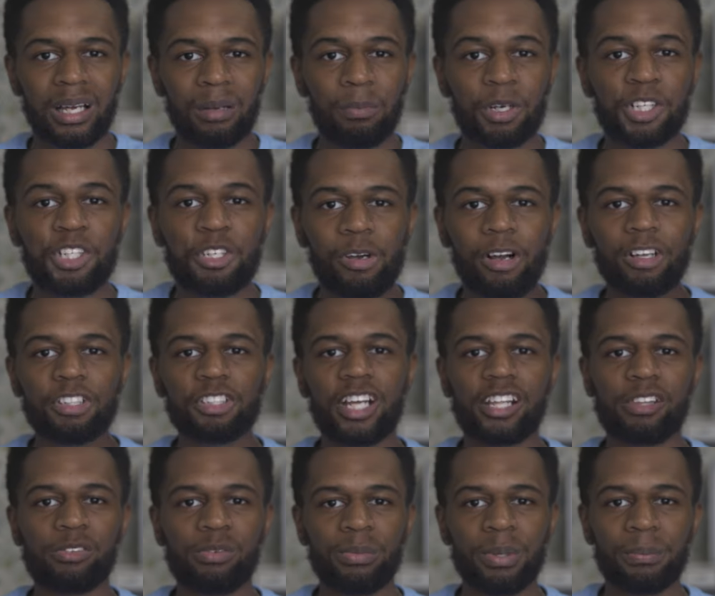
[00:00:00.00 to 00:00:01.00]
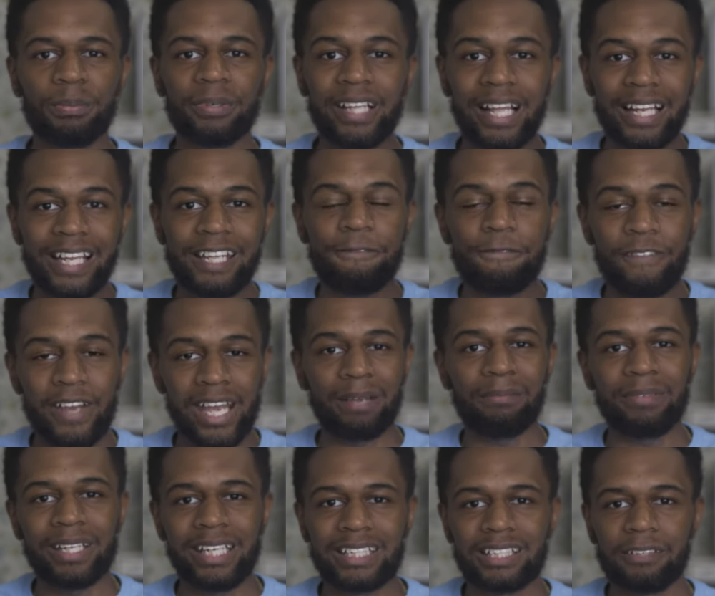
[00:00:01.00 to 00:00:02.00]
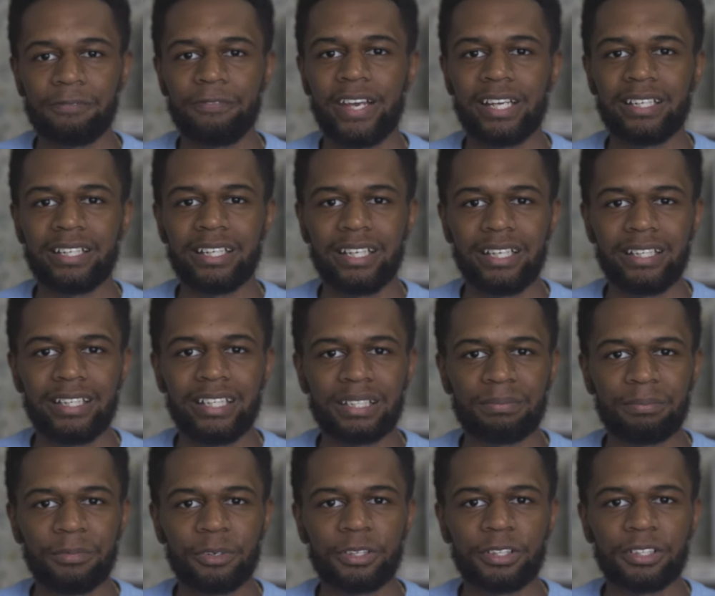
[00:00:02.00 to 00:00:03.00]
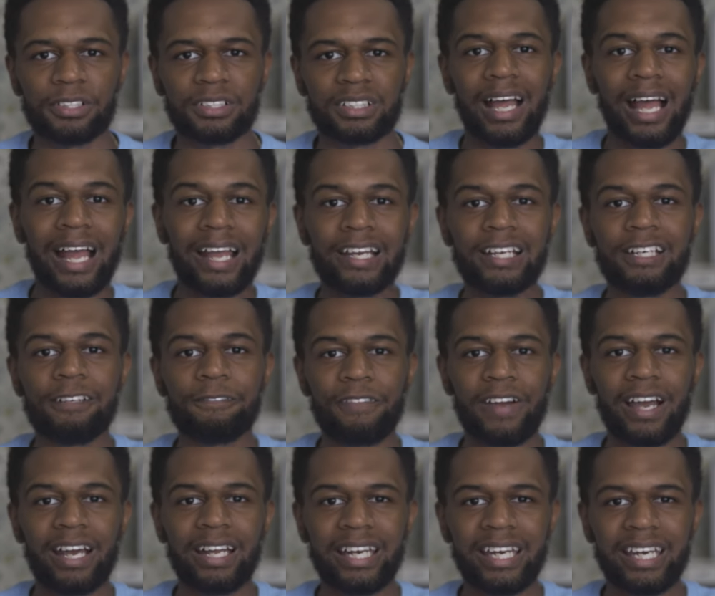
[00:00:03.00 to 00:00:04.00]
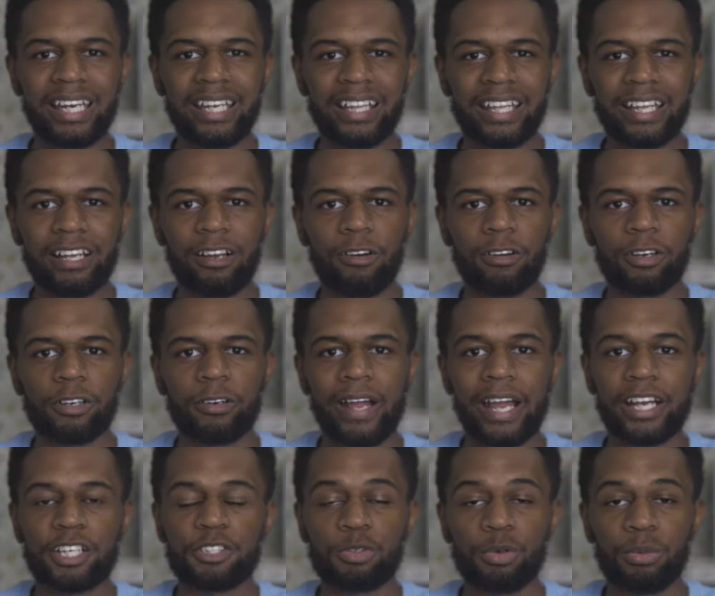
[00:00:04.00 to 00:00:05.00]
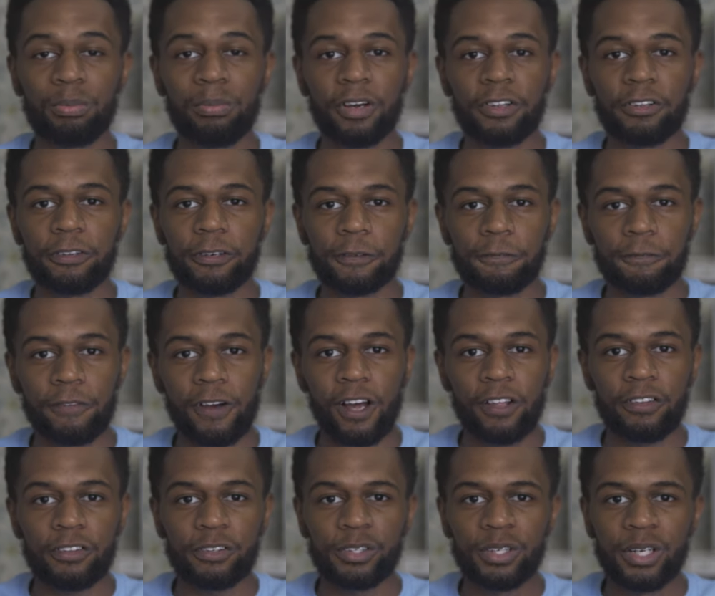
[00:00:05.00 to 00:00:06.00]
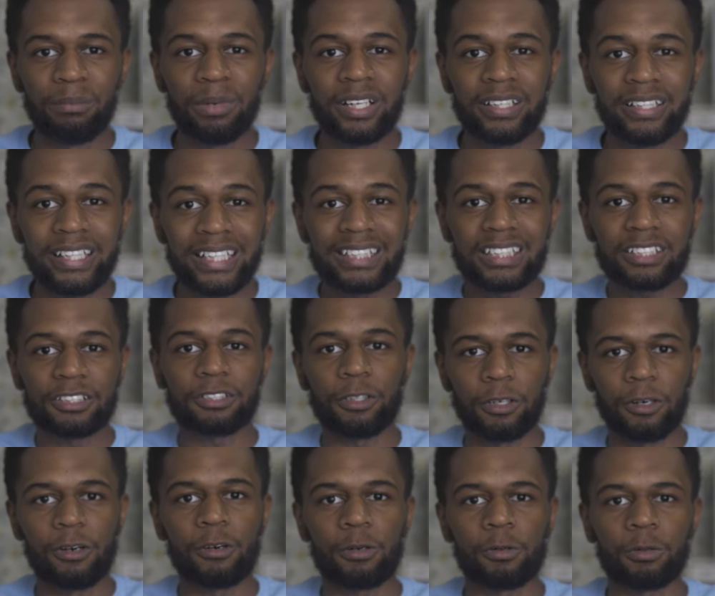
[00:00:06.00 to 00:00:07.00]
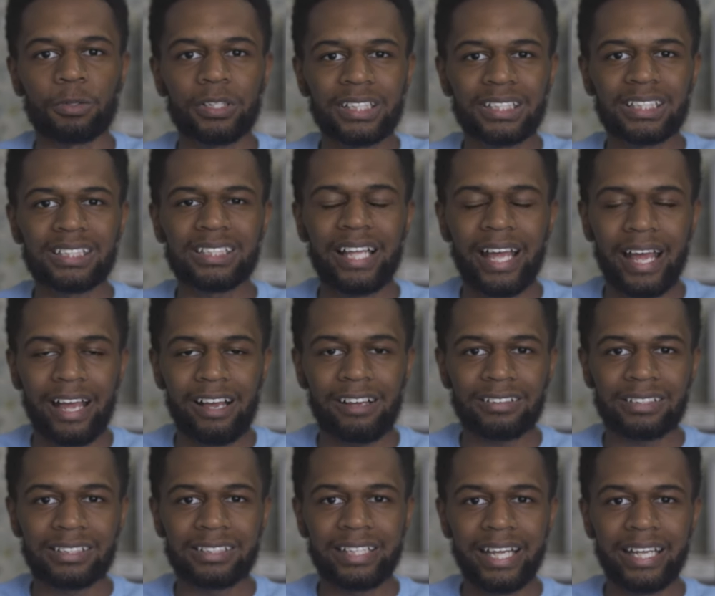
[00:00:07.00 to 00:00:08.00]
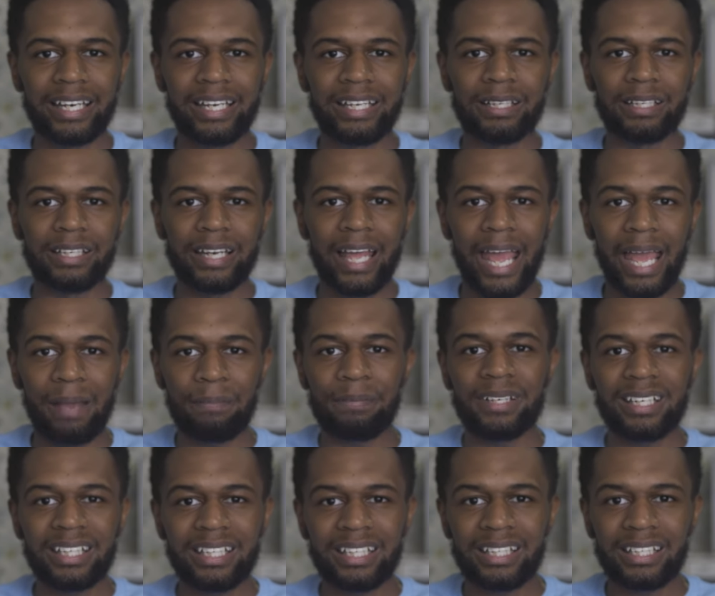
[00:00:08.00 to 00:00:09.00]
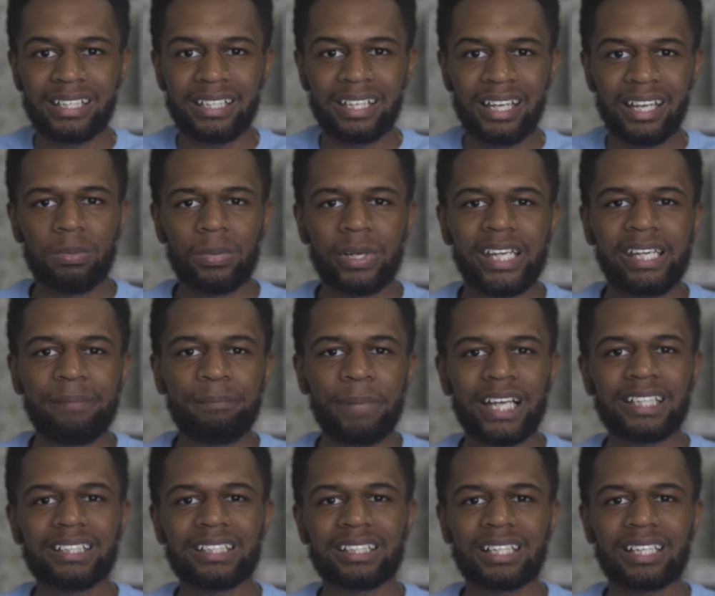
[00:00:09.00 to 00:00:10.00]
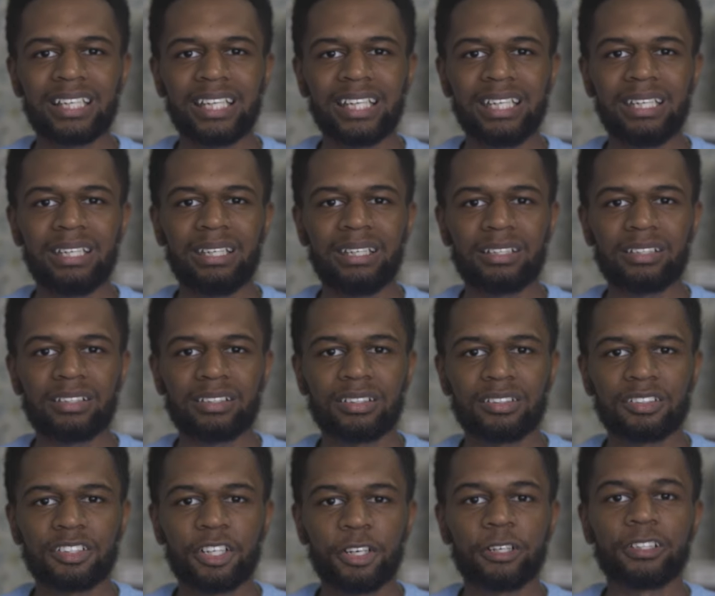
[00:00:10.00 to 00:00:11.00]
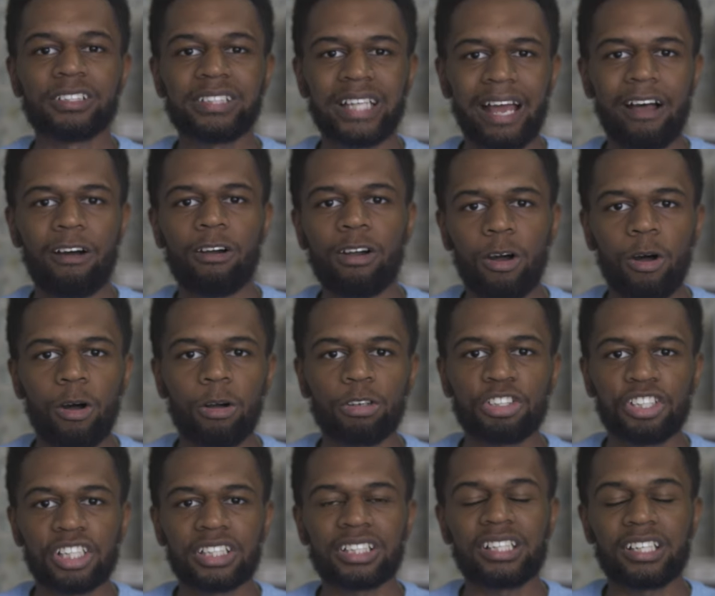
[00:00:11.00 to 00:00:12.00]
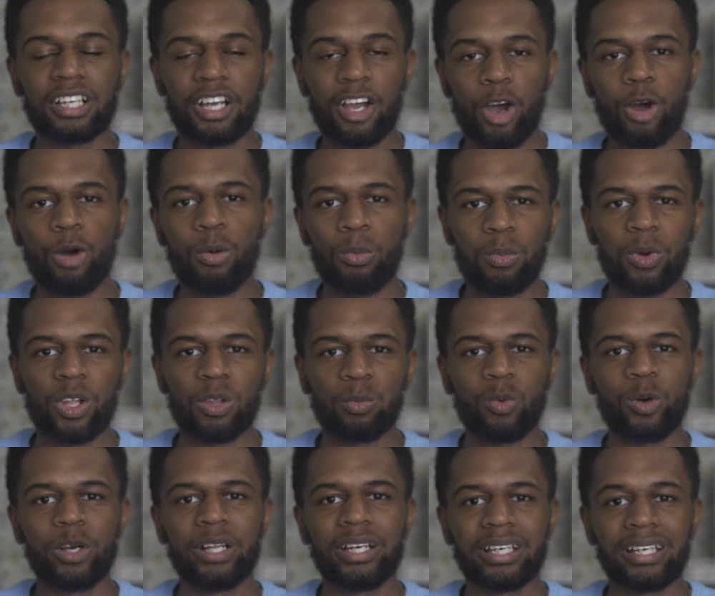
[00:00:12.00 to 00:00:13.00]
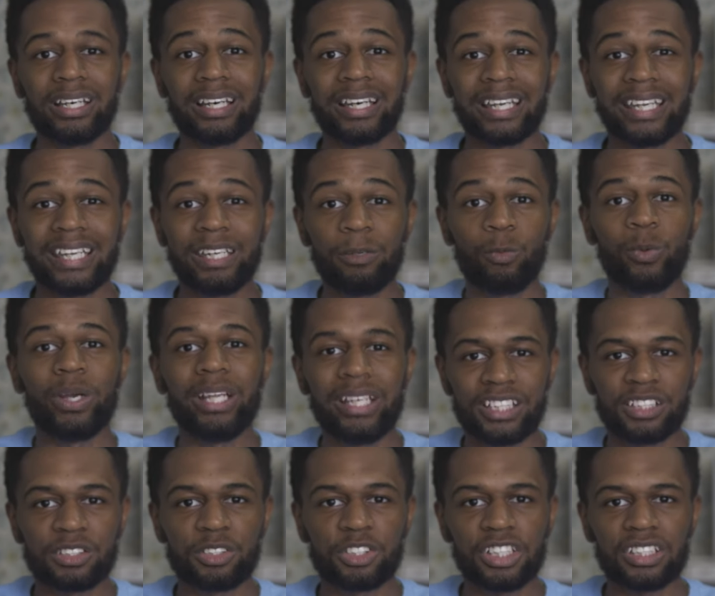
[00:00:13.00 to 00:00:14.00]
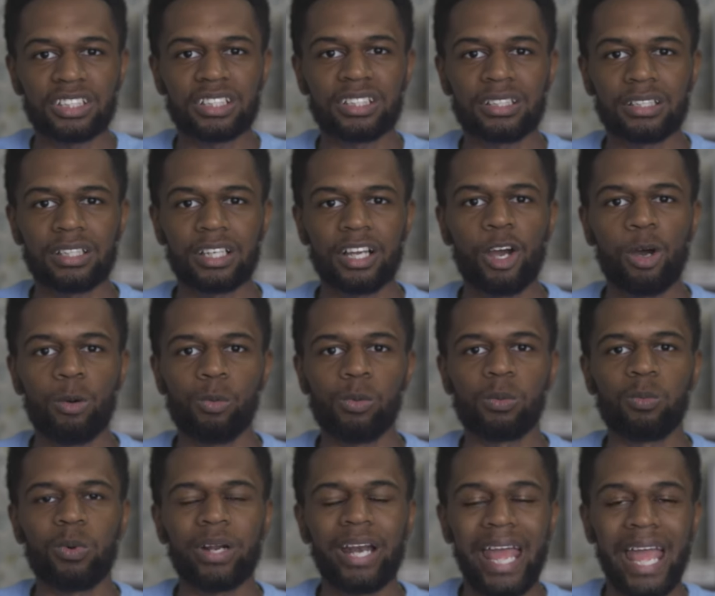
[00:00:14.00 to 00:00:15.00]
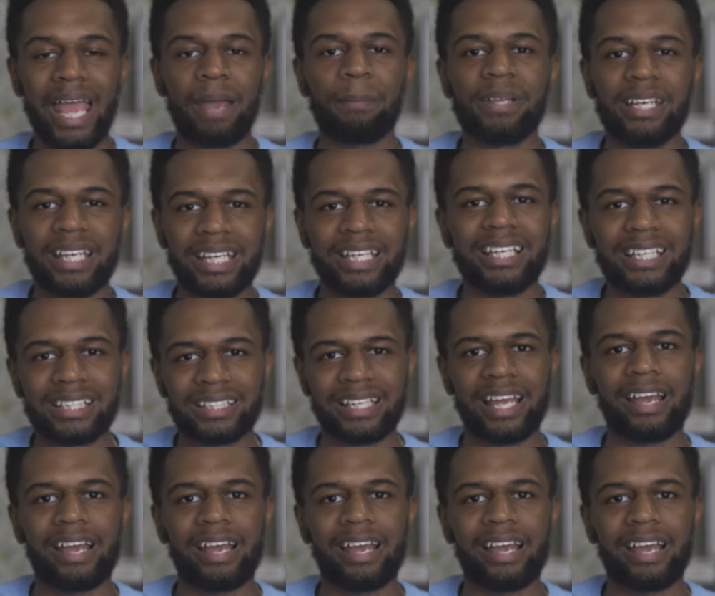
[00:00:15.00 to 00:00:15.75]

But you also have to remember that the family is affected in these murders. I couldn't find anything on her actual mother and father, but this is her uncle. This is the house that it happened in. He basically turned to alcohol just to cope with what he witnessed, just to cope with what happened in his